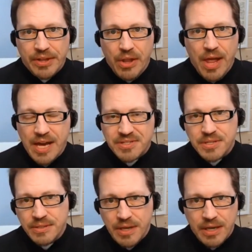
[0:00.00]
the
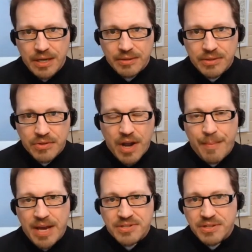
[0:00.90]
last
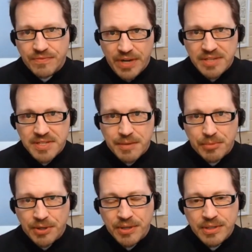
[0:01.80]
Grand Master of the Knights
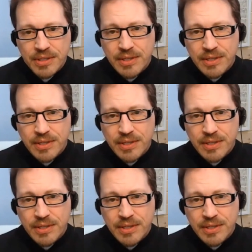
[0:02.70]
Templar.